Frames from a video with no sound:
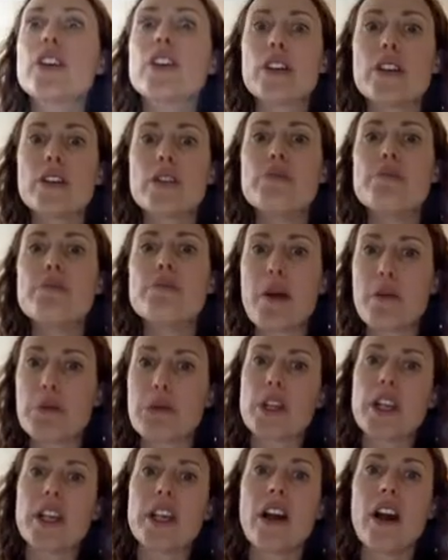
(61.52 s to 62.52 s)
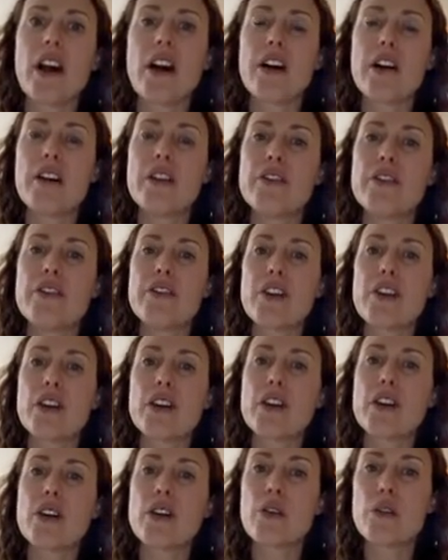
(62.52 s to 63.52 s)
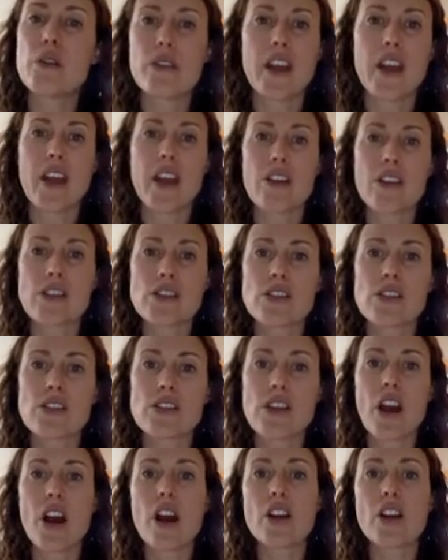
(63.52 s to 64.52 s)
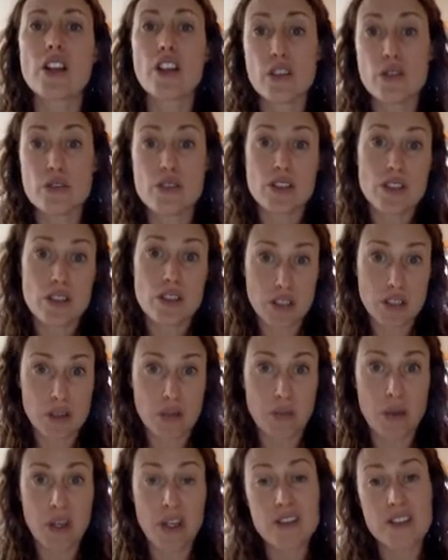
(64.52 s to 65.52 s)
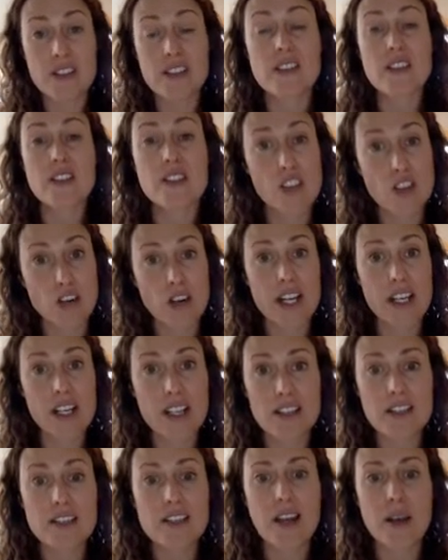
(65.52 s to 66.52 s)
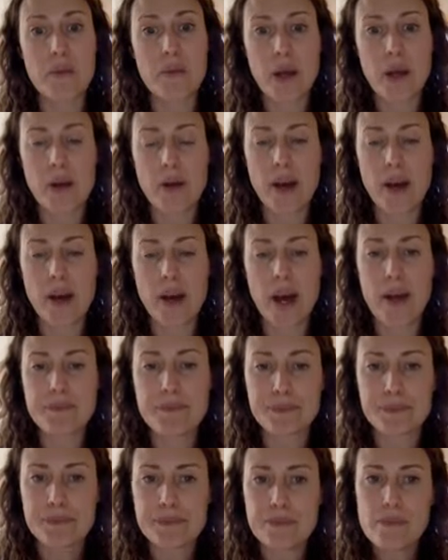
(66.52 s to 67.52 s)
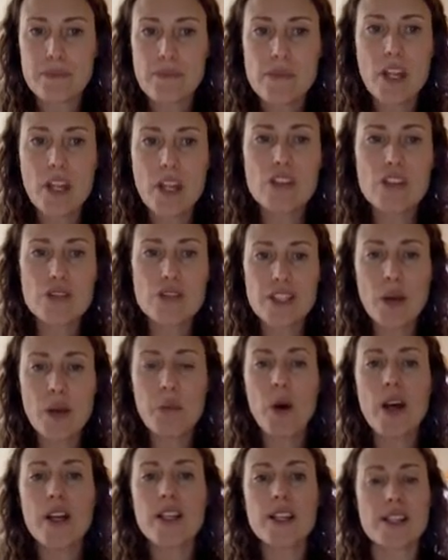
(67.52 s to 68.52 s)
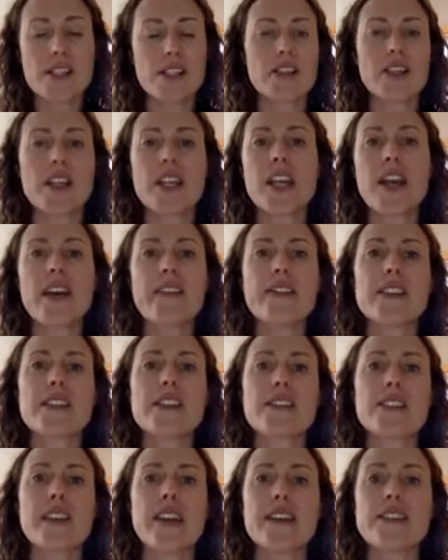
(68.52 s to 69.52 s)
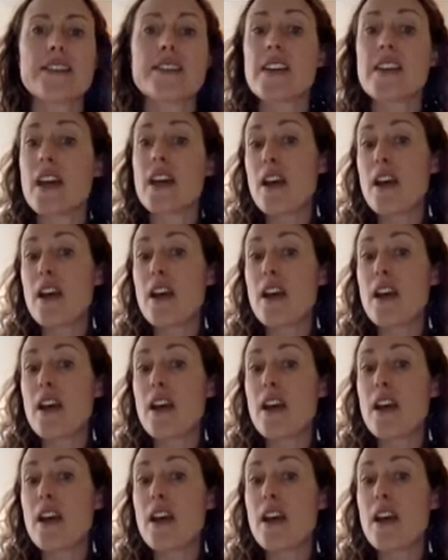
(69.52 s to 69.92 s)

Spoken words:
good memory of who the characters are, you should do, because this is a graded assignment, okay? So step one is looking at these lists,